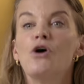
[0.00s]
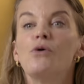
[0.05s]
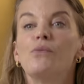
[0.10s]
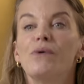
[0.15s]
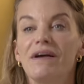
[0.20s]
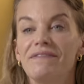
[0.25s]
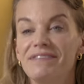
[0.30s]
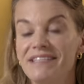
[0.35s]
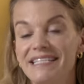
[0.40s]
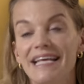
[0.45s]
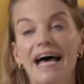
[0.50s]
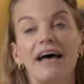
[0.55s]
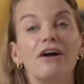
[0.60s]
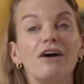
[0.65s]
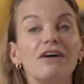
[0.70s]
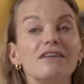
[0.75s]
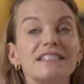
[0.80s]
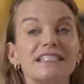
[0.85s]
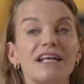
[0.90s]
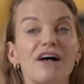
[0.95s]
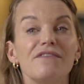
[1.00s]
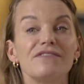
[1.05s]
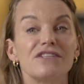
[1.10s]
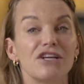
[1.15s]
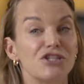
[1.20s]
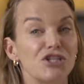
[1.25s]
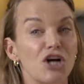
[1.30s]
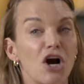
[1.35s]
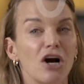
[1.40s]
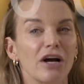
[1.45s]
We have set ourselves
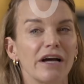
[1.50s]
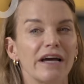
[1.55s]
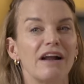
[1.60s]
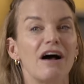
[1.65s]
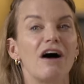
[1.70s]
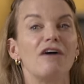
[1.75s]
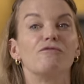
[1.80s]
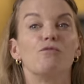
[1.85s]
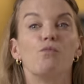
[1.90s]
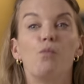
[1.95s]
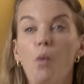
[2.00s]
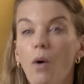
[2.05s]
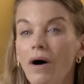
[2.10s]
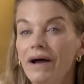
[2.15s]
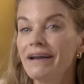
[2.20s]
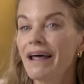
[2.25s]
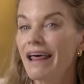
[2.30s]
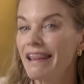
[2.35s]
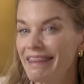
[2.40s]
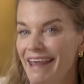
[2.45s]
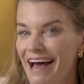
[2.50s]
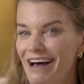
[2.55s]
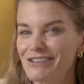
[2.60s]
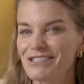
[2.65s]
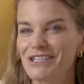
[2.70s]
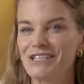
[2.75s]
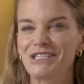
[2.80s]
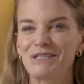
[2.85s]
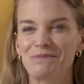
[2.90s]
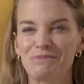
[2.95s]
a target of
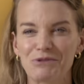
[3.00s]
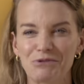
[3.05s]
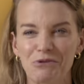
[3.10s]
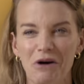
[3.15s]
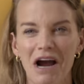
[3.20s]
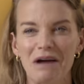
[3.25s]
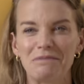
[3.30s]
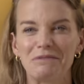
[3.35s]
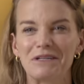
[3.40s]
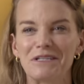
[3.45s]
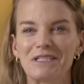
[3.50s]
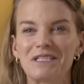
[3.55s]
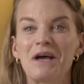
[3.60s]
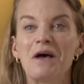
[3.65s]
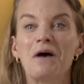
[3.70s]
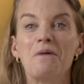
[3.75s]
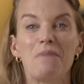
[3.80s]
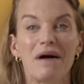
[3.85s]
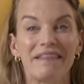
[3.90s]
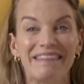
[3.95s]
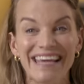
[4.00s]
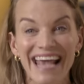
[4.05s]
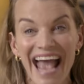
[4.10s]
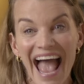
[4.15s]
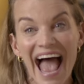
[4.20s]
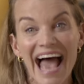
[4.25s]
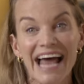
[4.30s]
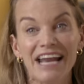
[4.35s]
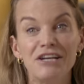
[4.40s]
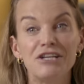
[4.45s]
1,000 subscribers by the
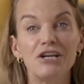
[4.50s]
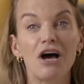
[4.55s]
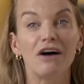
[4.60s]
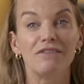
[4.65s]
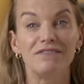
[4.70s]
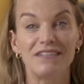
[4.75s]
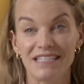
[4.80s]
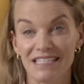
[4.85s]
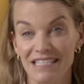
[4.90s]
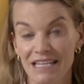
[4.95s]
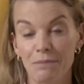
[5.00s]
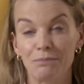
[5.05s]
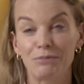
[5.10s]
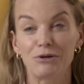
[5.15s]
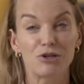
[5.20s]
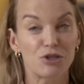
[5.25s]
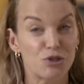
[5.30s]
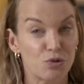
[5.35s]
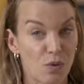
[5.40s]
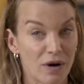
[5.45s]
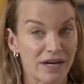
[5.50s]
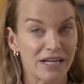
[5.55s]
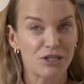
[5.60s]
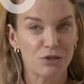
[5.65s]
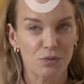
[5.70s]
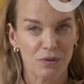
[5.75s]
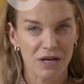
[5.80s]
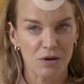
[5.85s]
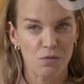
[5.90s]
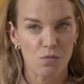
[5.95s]
end of December
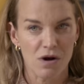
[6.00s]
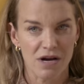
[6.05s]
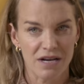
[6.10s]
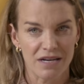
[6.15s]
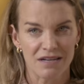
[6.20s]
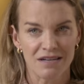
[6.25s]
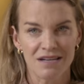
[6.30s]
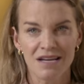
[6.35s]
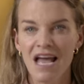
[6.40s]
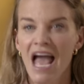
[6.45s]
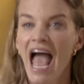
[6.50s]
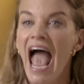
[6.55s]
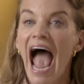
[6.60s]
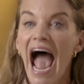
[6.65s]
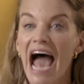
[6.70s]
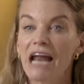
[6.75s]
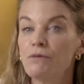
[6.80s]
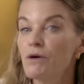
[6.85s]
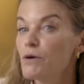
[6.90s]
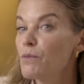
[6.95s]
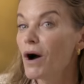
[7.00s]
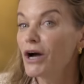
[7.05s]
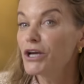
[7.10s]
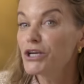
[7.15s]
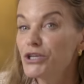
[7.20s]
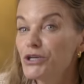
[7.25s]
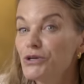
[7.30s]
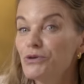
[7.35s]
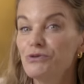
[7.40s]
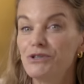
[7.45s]
2021, and we
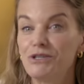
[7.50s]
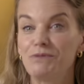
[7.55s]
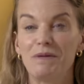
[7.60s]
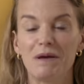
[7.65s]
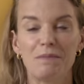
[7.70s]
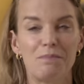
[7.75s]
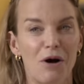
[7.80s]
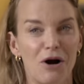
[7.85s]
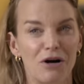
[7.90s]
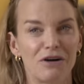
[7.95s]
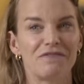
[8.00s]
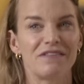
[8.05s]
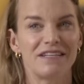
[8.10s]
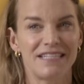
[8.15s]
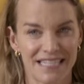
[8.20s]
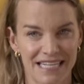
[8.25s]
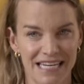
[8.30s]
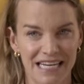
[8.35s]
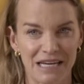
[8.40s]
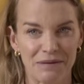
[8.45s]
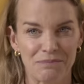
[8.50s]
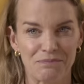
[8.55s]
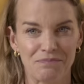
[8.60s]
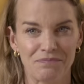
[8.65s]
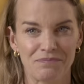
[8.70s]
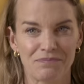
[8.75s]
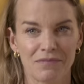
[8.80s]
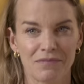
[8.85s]
want you to be a part of the team.